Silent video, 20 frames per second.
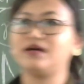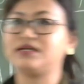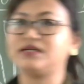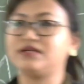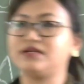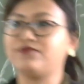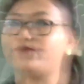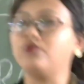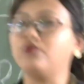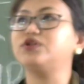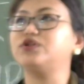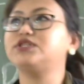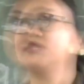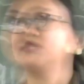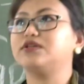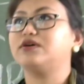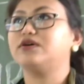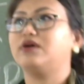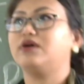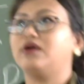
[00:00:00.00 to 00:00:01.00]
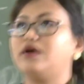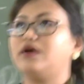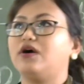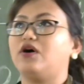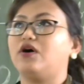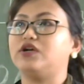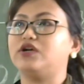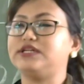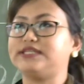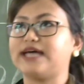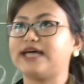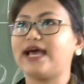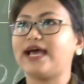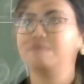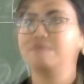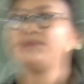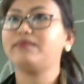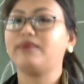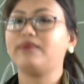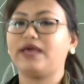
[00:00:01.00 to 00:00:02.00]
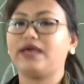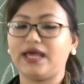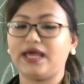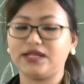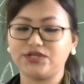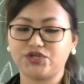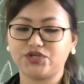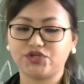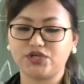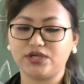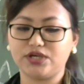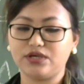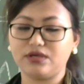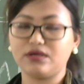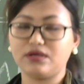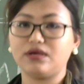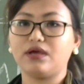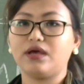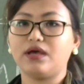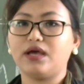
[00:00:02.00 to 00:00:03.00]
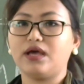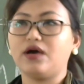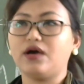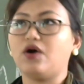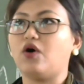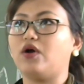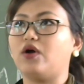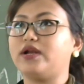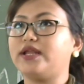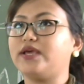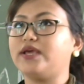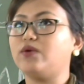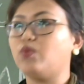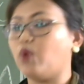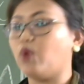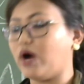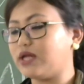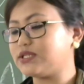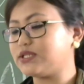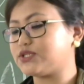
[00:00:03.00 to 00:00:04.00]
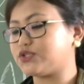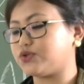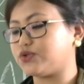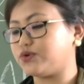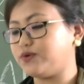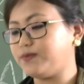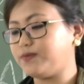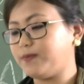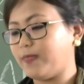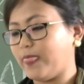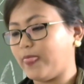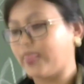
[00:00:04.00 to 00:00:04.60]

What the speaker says: food on time, and she only wants to